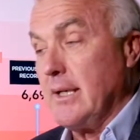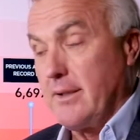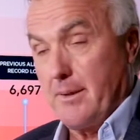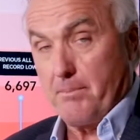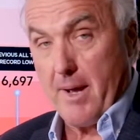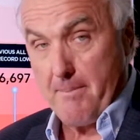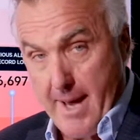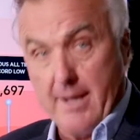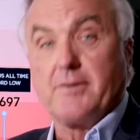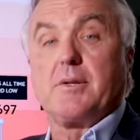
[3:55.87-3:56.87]
the
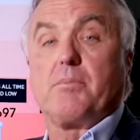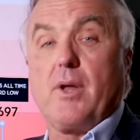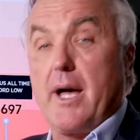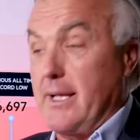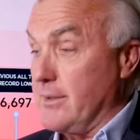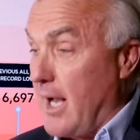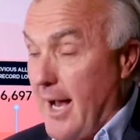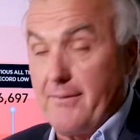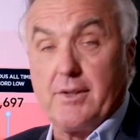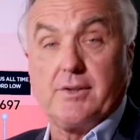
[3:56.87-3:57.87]
amount of supply is
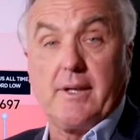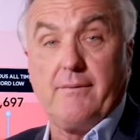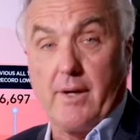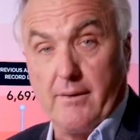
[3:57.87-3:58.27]
obviously very,